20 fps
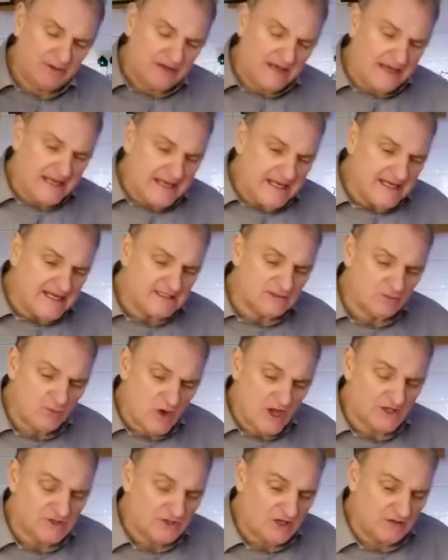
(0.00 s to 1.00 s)
please
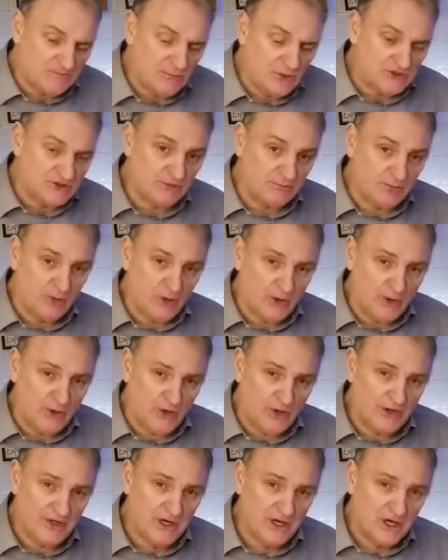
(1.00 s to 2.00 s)
watch how much I put
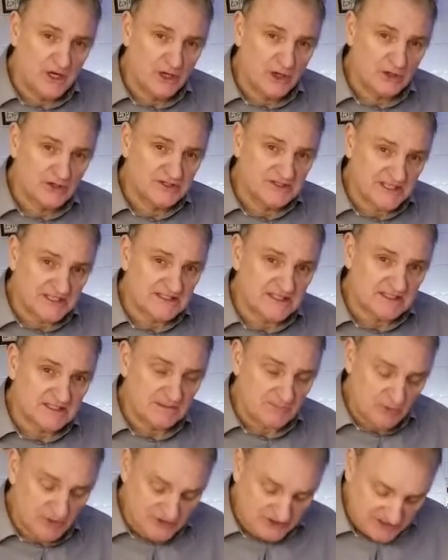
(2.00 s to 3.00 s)
on, because this is
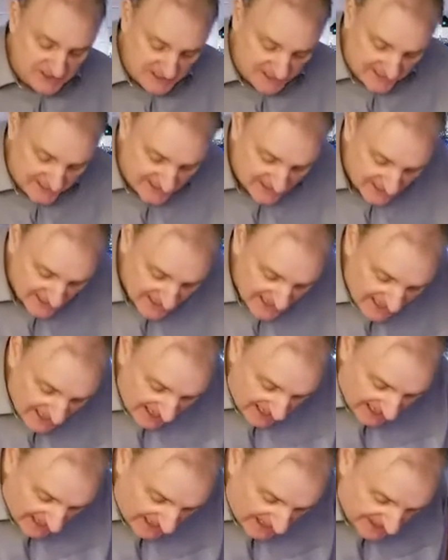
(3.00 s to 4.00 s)
how much you need.
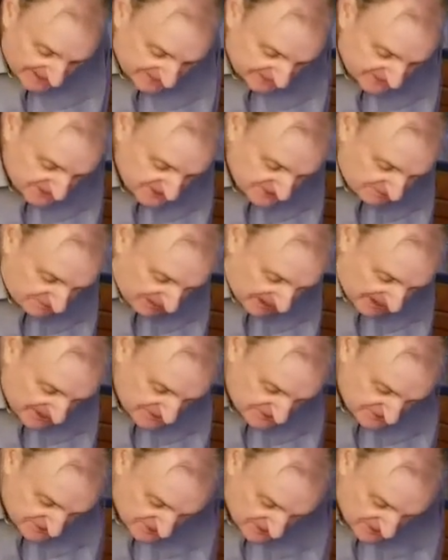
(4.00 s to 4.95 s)
A little splash